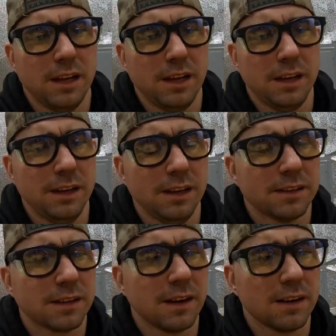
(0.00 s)
and
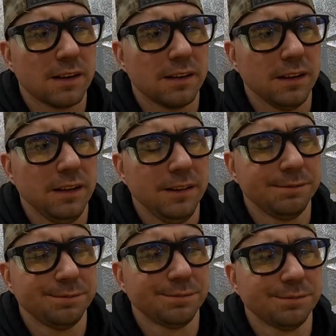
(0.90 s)
it's currently
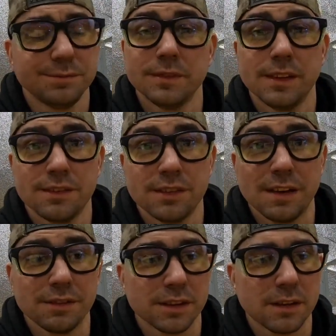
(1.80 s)

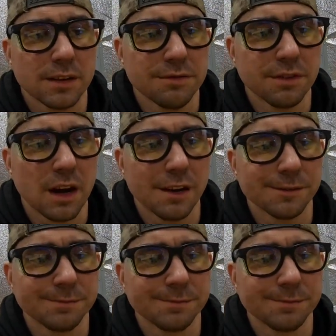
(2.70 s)
7:35.